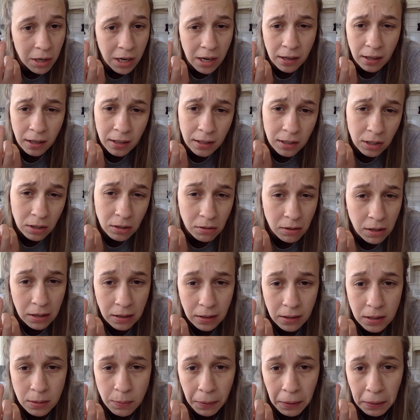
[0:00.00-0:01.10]
need it to do the
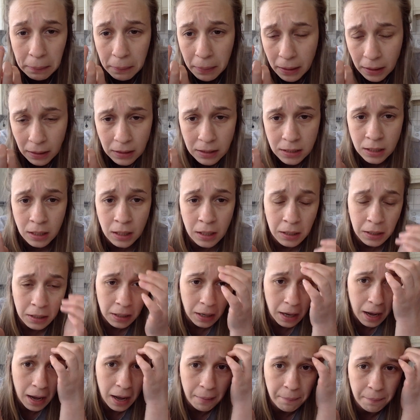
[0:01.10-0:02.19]
experiment.
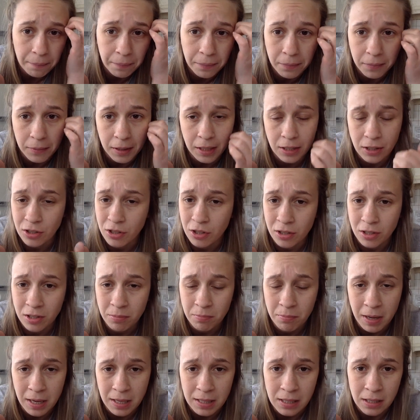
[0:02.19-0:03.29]
It just
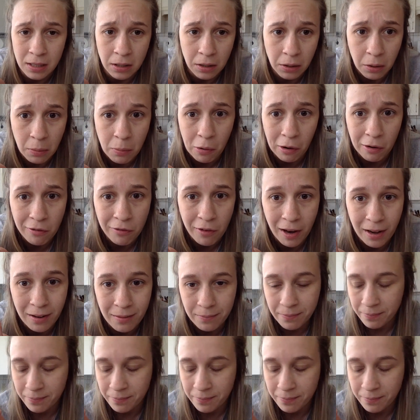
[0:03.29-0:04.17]
makes it a little more fun.